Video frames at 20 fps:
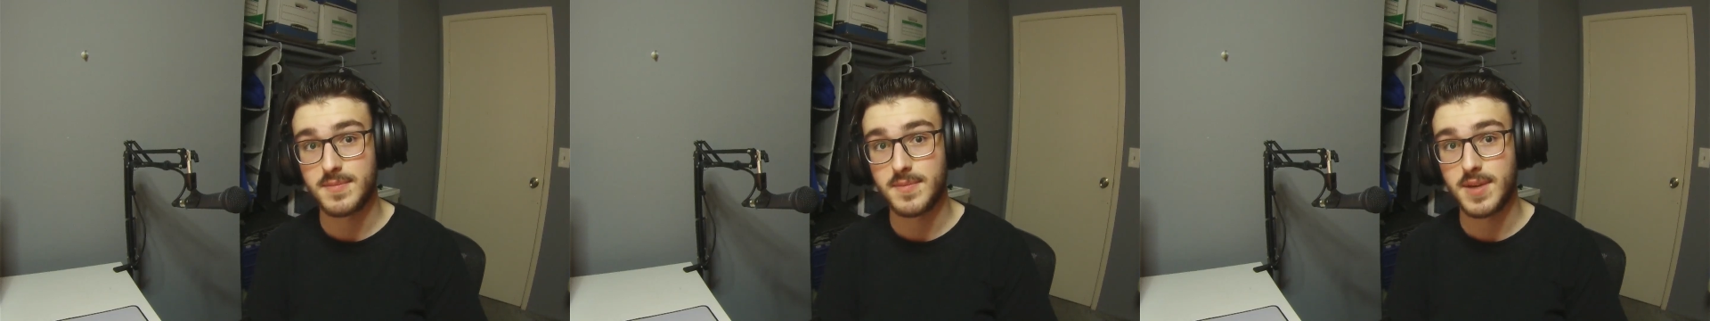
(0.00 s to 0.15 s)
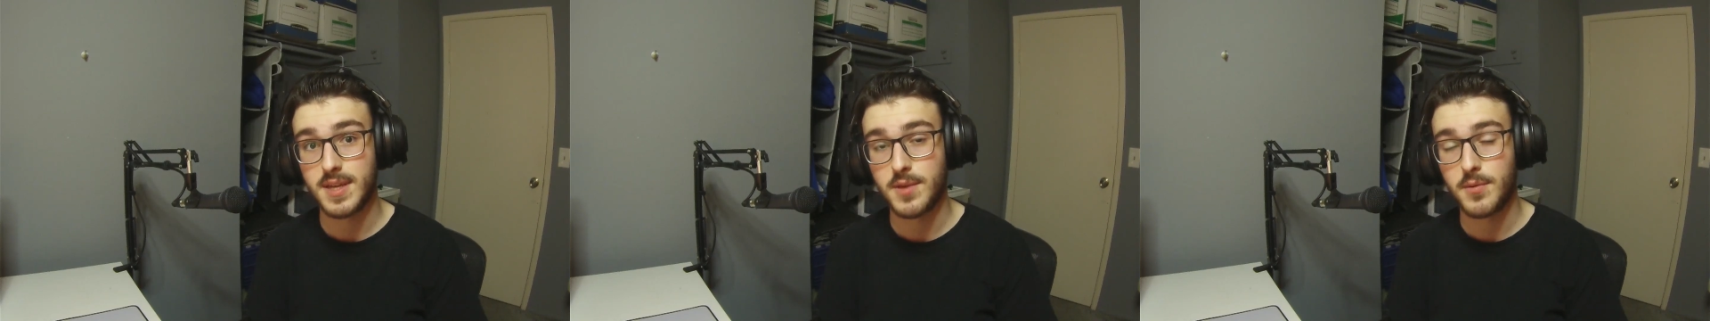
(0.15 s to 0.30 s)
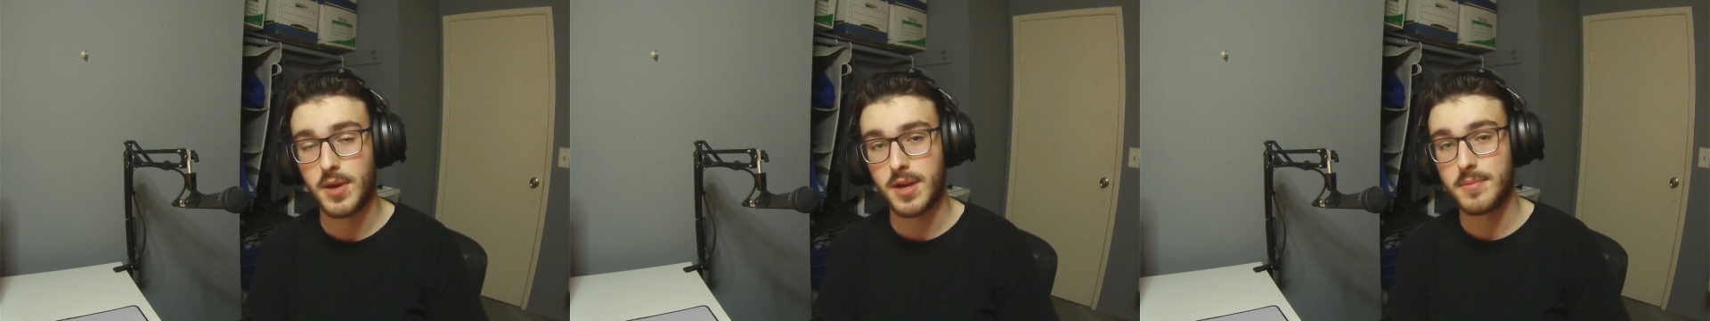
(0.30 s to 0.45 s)

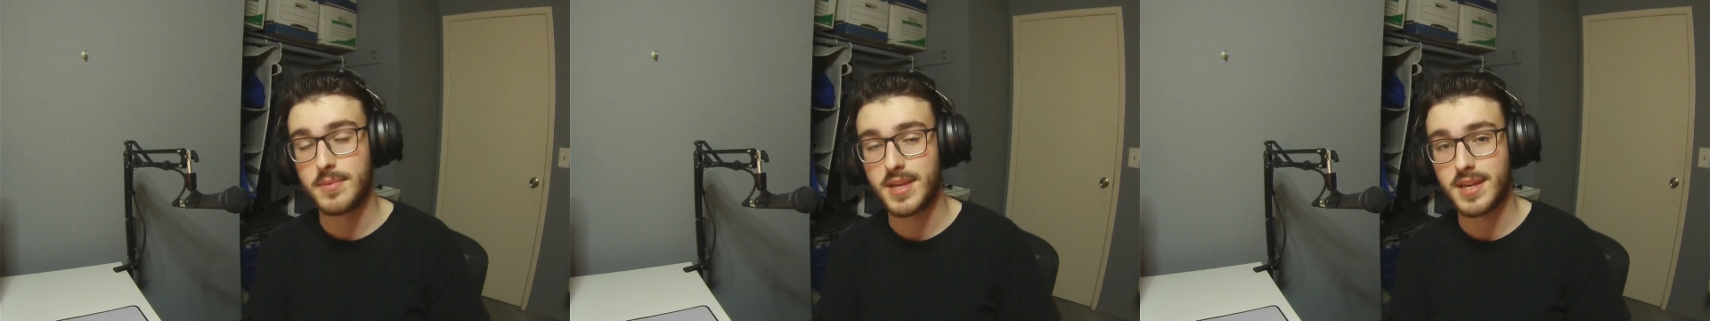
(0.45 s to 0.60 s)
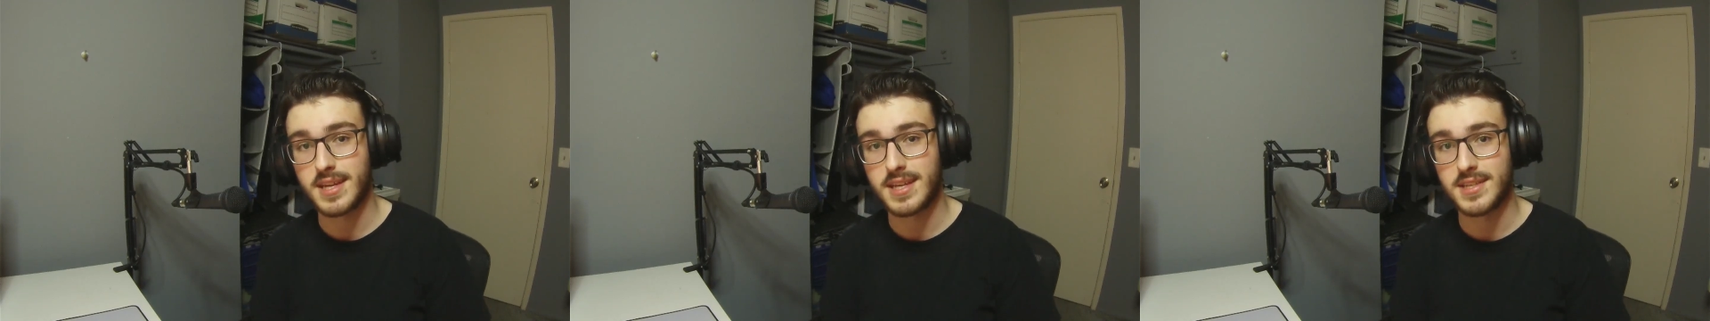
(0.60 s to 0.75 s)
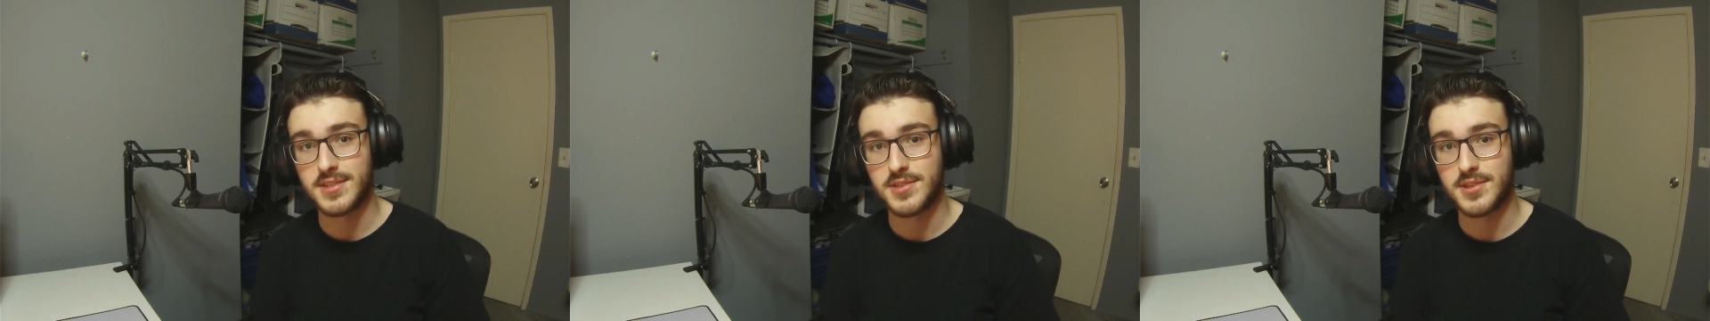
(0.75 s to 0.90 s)
but you want to be
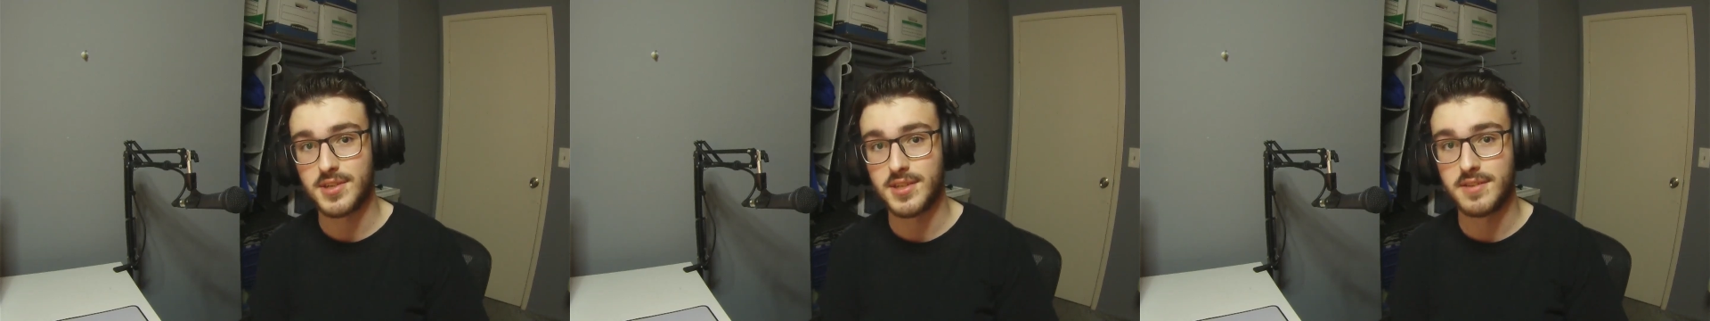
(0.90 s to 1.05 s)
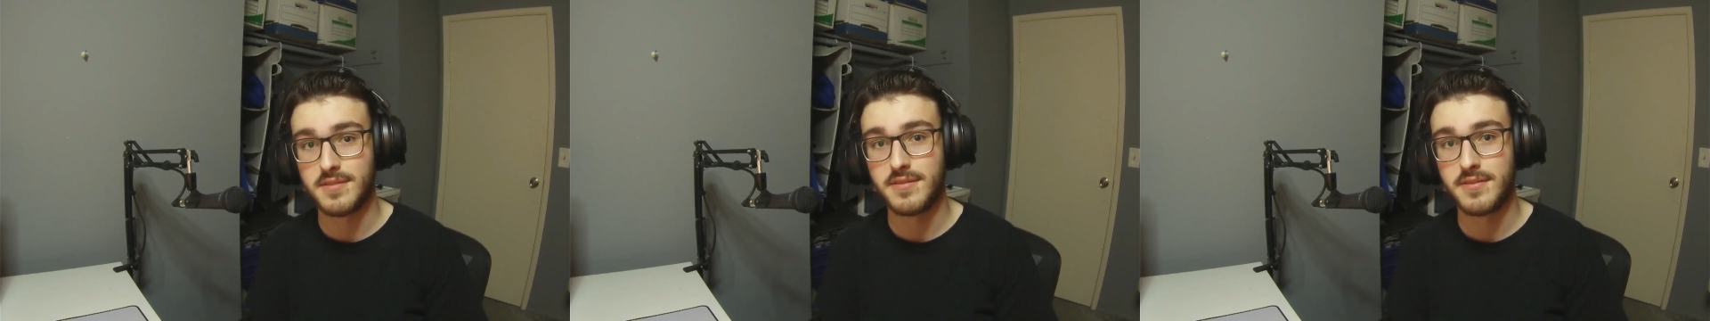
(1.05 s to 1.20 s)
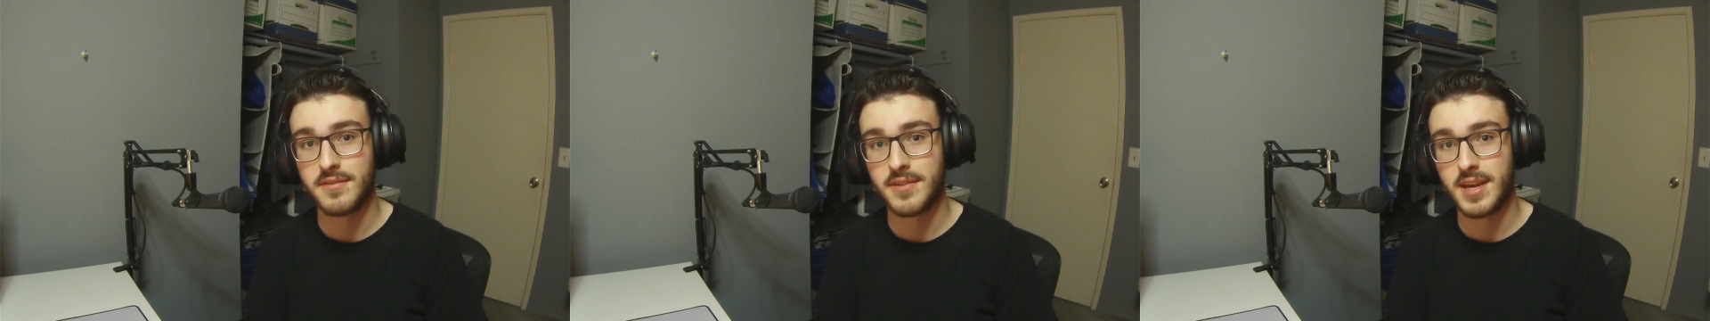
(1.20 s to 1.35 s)
in control
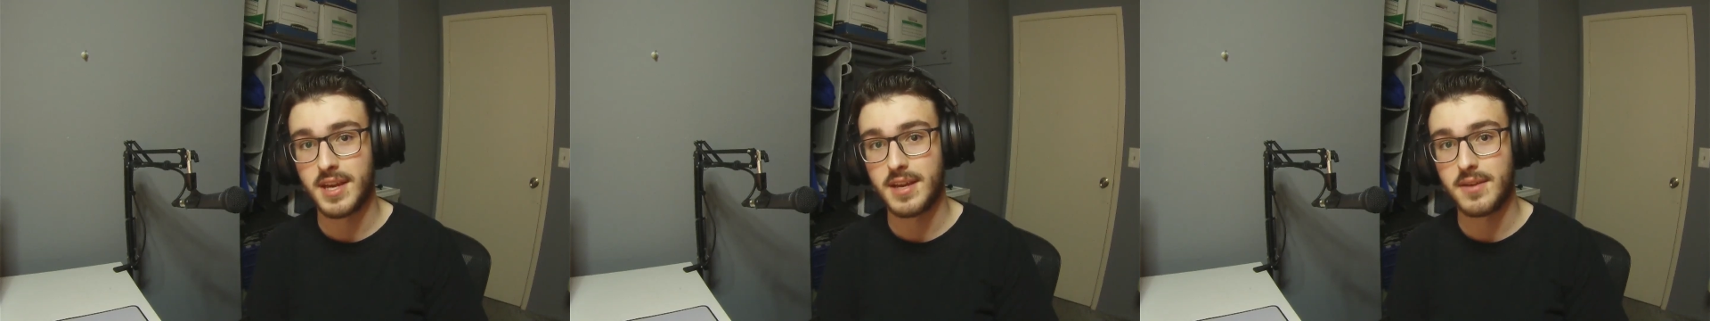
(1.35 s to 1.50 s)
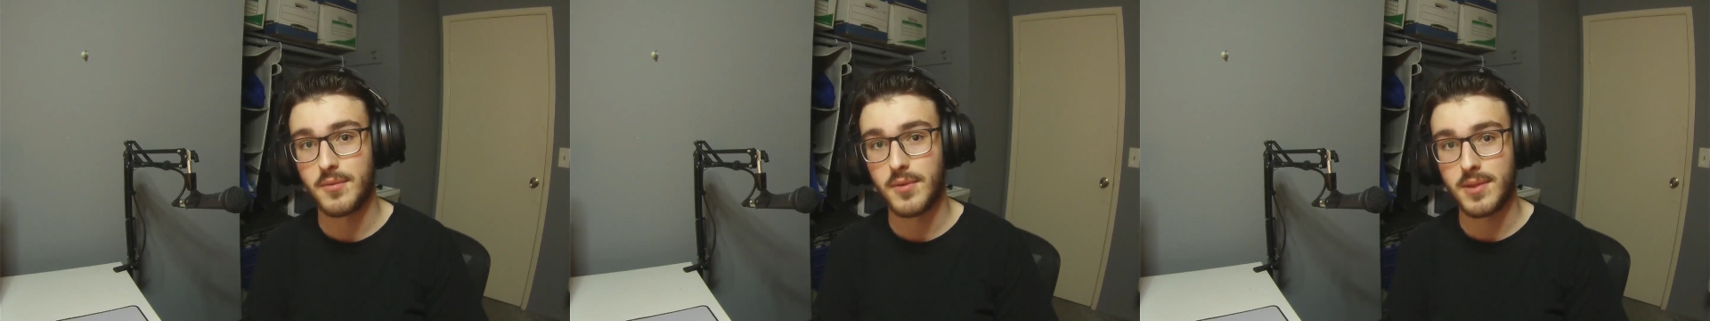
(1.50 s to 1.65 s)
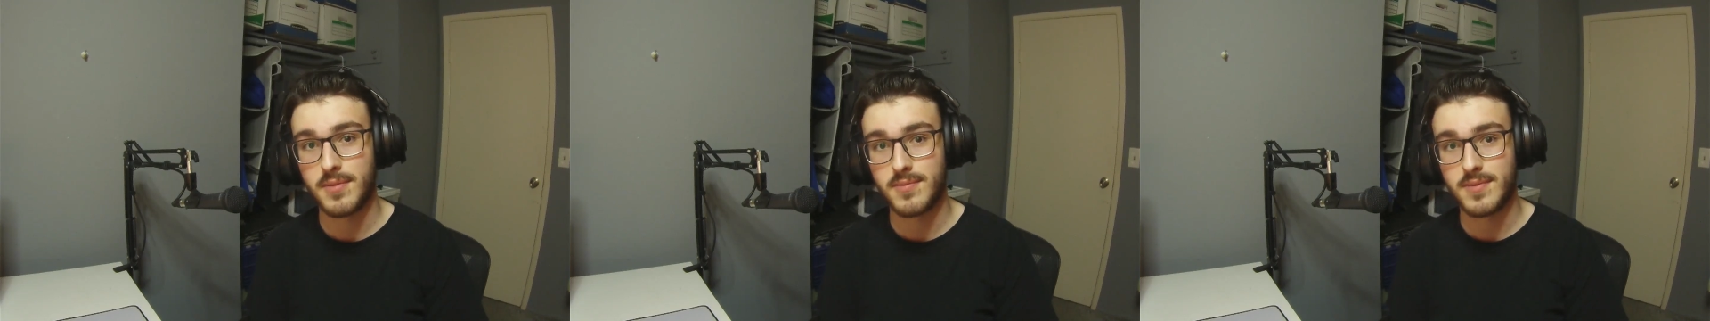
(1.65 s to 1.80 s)
of uh,